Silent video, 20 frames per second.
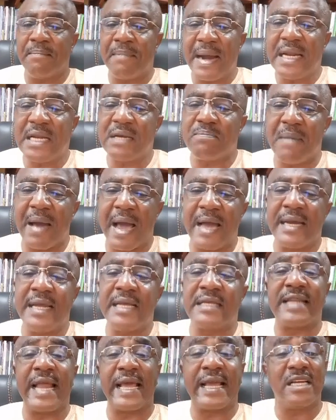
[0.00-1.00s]
a married man
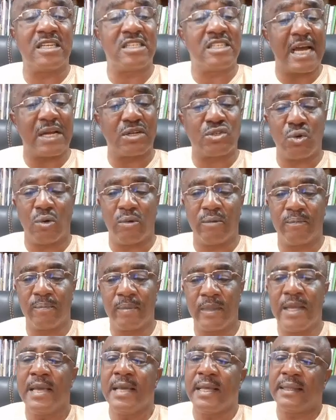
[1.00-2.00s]
is like a tractor
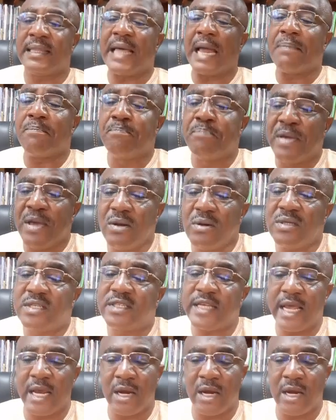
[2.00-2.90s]
that builds